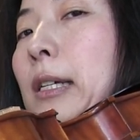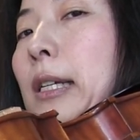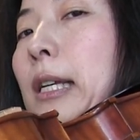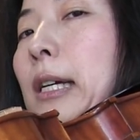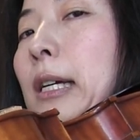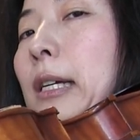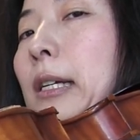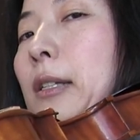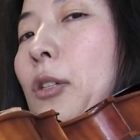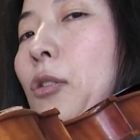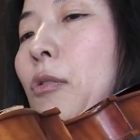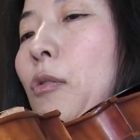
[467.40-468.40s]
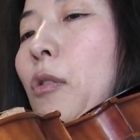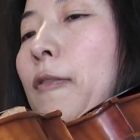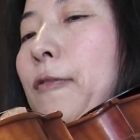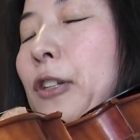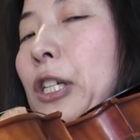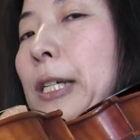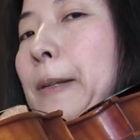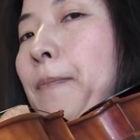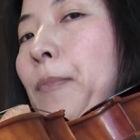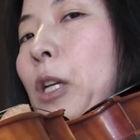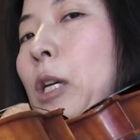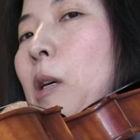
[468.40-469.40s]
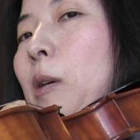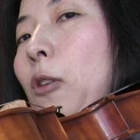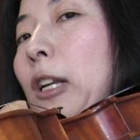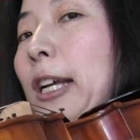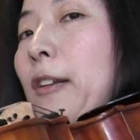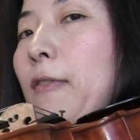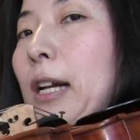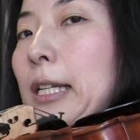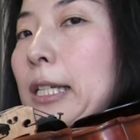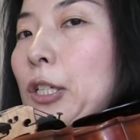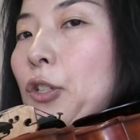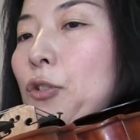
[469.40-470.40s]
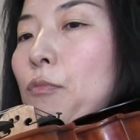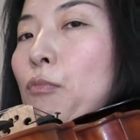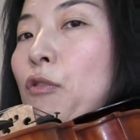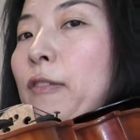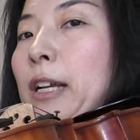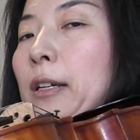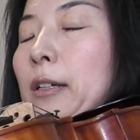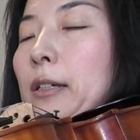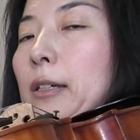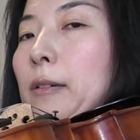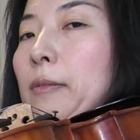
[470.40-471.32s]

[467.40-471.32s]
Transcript: Yeah, so often a lot of alumni do moving,